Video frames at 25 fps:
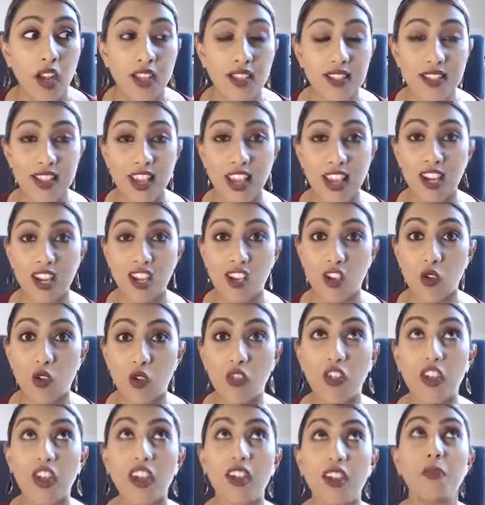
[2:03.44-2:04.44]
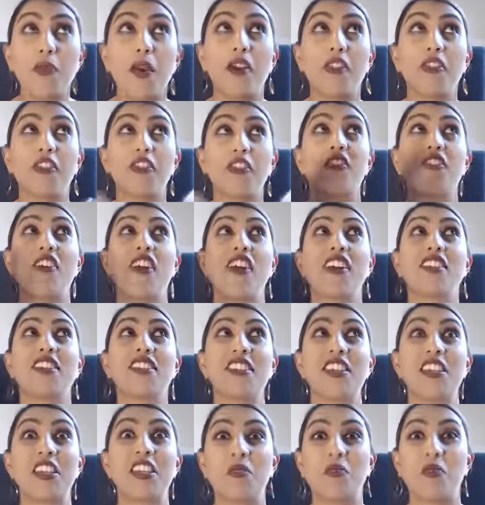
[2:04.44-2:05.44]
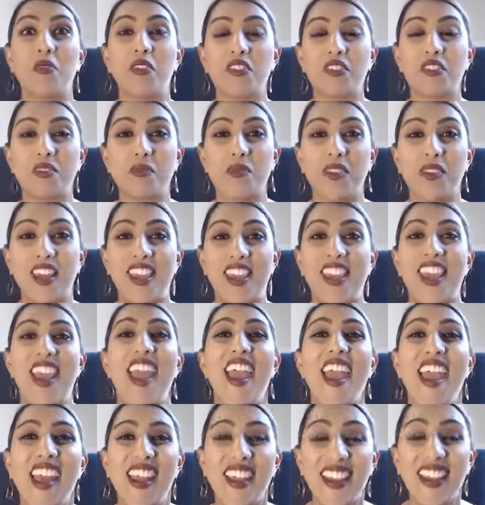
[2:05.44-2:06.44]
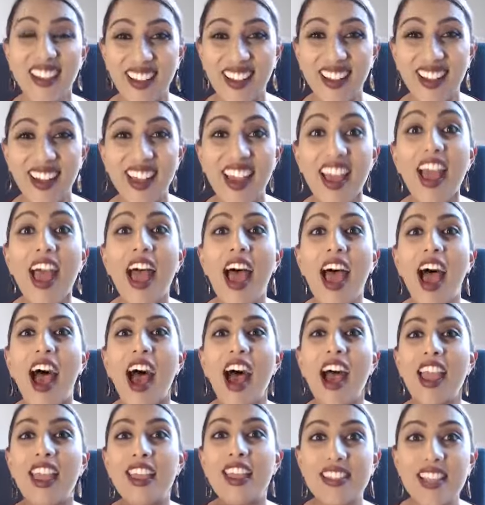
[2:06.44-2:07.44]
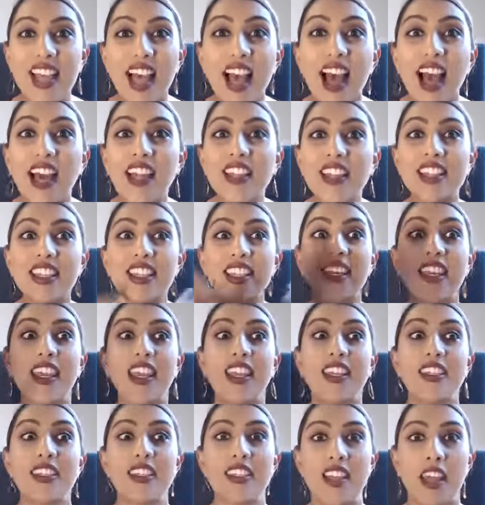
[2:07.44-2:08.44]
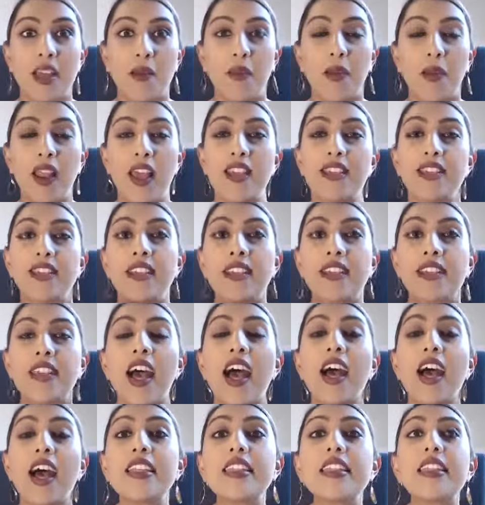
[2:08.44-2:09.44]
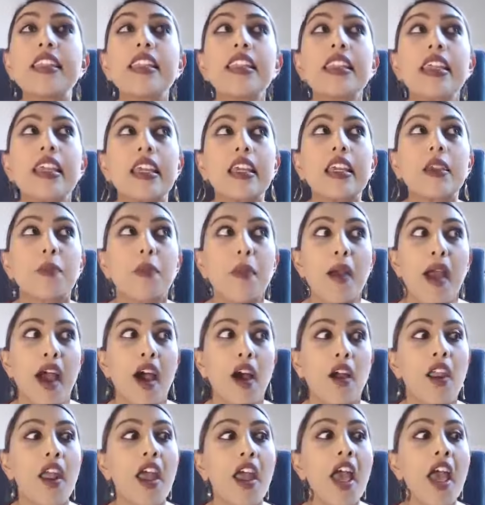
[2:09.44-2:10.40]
say to you, think about the greatest thing you possibly can, it's hard to get to that place. It's hard to think about